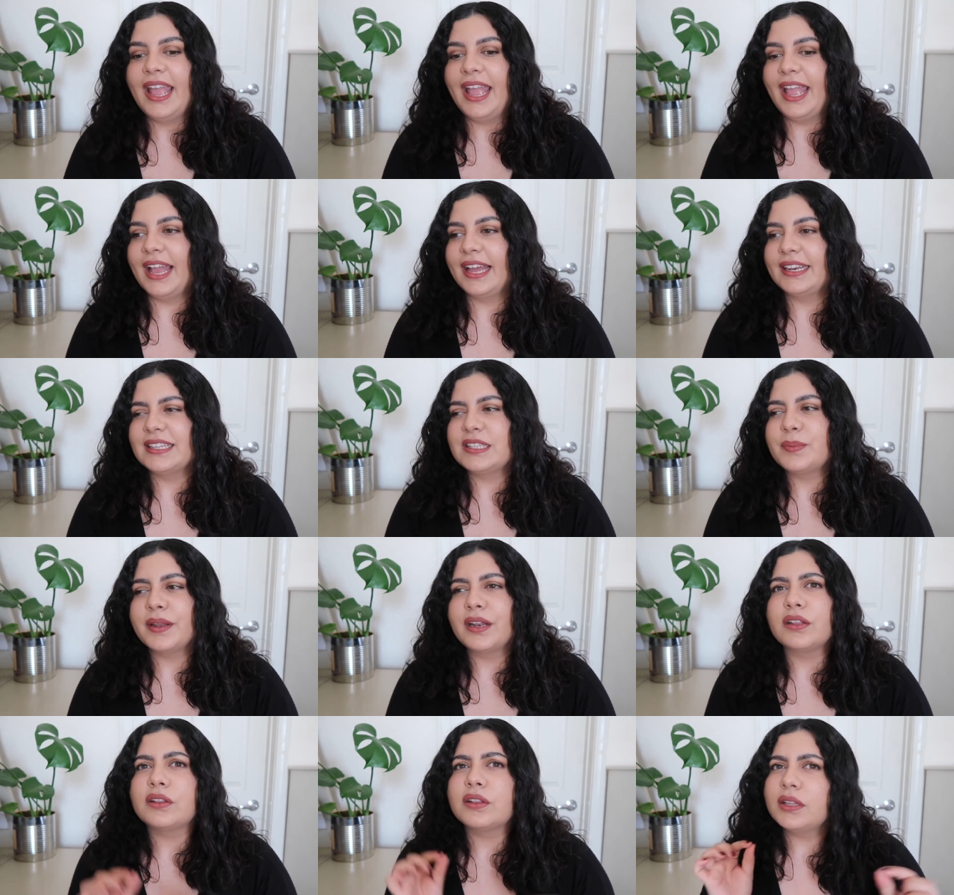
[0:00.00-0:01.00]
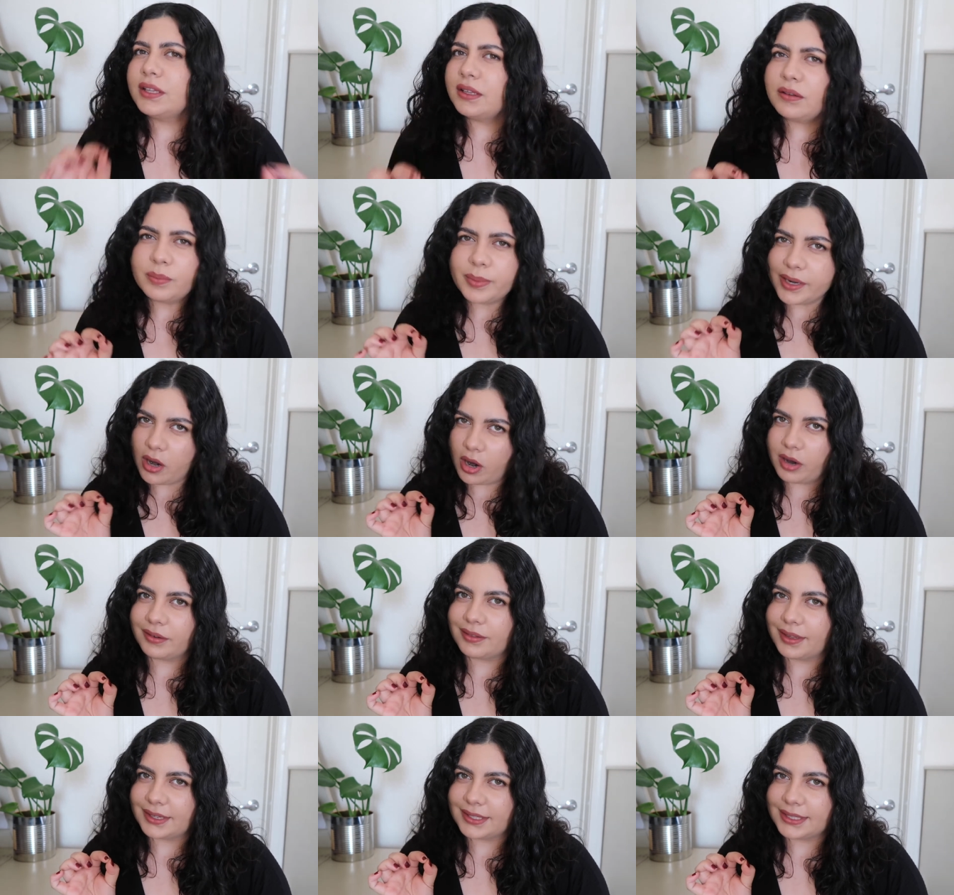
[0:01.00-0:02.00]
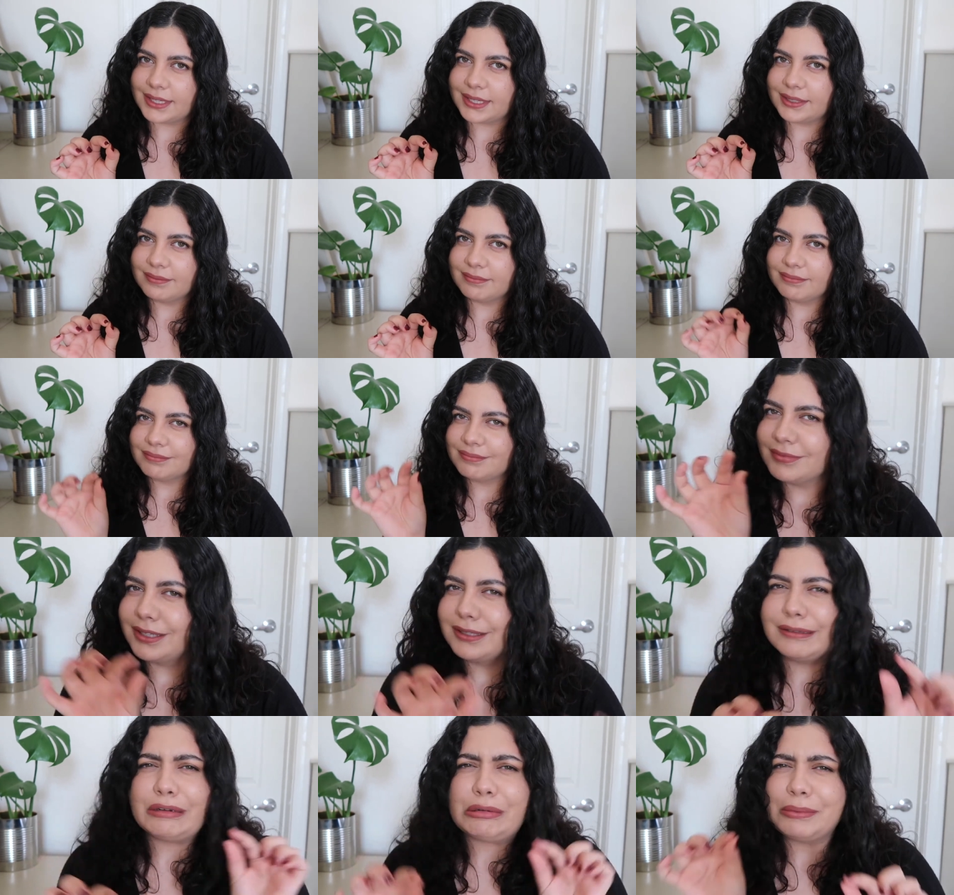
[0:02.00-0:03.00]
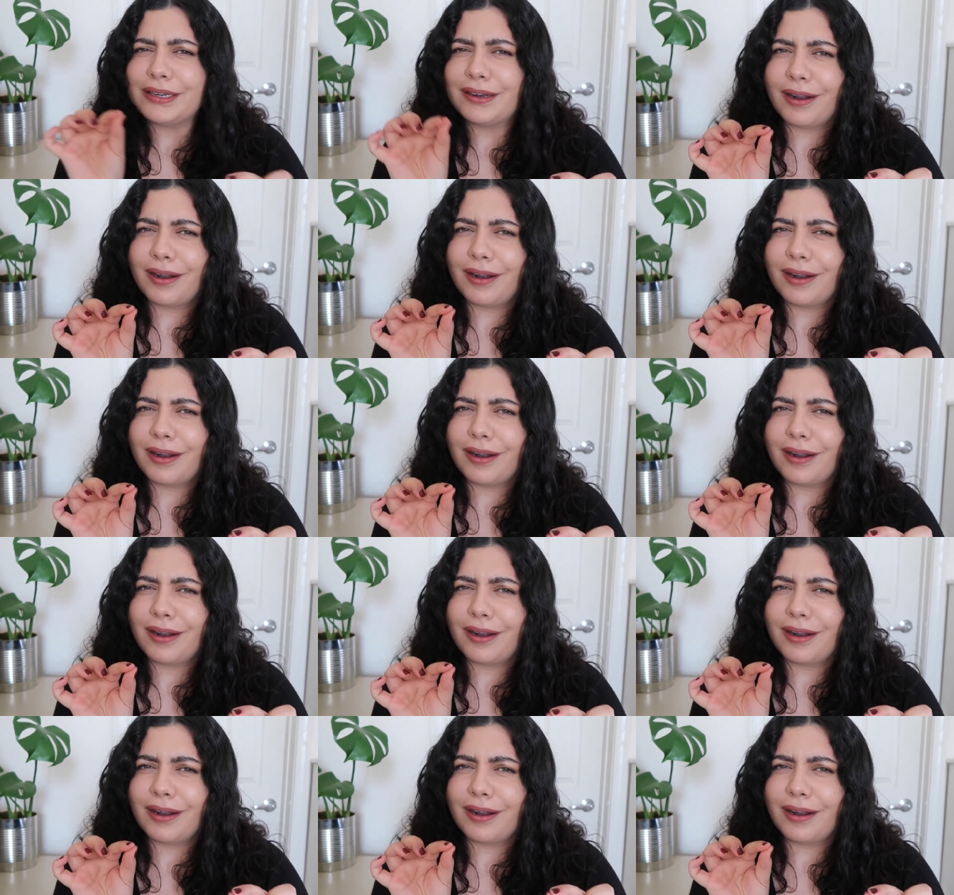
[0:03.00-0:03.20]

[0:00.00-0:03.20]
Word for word: and it's been a little bit hard lately a little bit